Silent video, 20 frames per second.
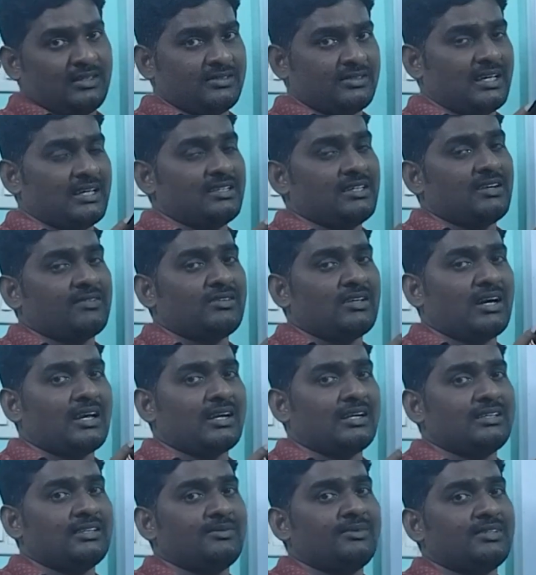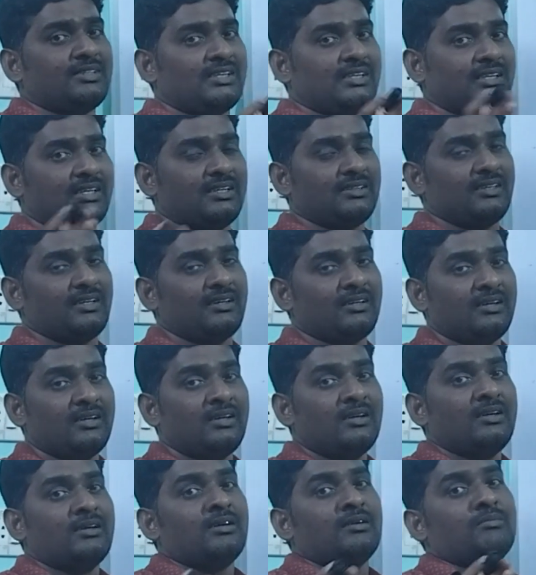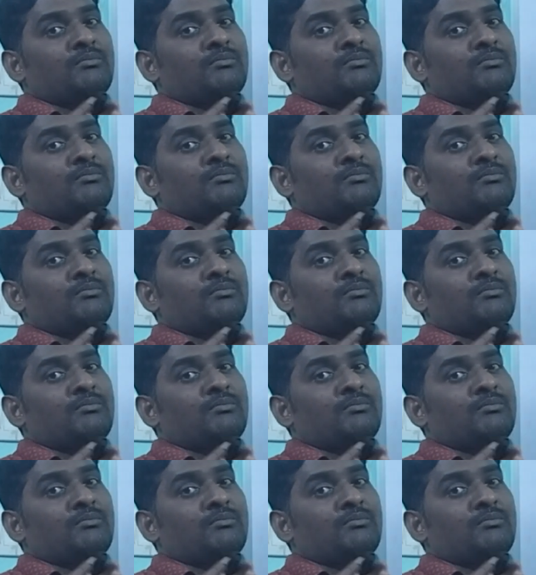The size of the organism is increasing,